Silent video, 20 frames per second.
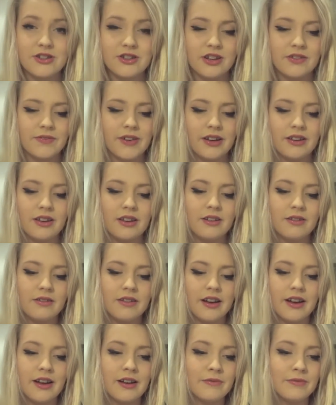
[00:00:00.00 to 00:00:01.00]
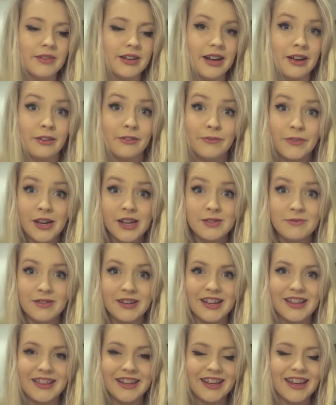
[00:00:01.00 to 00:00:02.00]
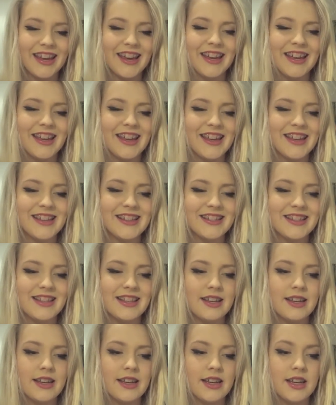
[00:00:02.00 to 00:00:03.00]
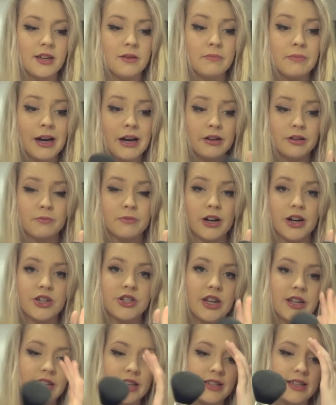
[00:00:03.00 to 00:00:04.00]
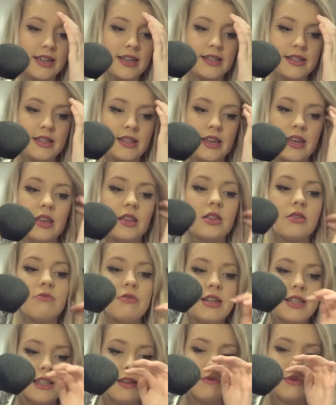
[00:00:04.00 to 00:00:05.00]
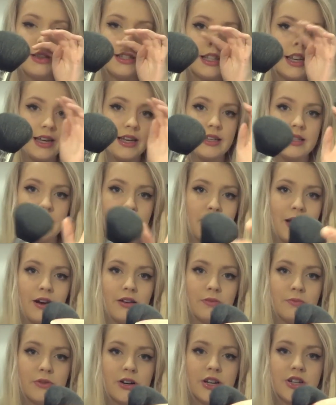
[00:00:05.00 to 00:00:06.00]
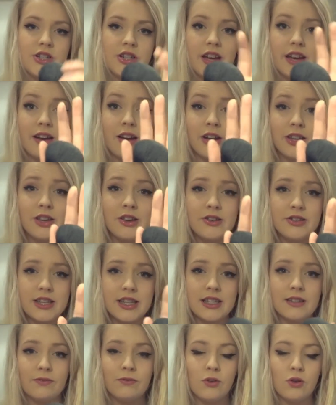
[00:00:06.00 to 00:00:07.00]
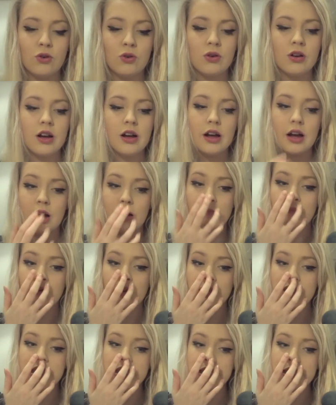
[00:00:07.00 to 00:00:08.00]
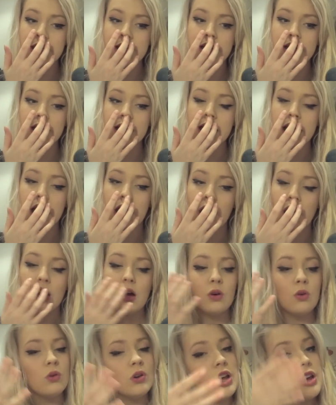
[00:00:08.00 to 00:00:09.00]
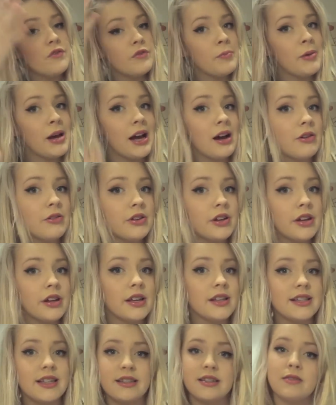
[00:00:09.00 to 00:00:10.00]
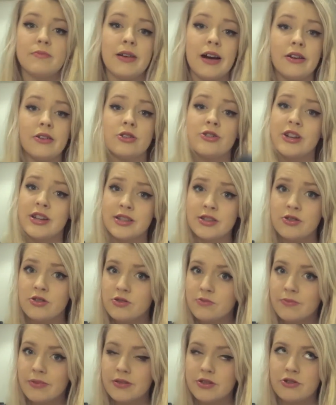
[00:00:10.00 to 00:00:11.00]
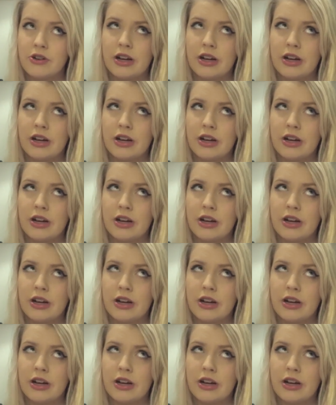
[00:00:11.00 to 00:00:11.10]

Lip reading: good value. And now the first one in the kit is the powder brush, and this is the 376 powder brush, and I use this for bronzer, all over powder, setting powder, translucent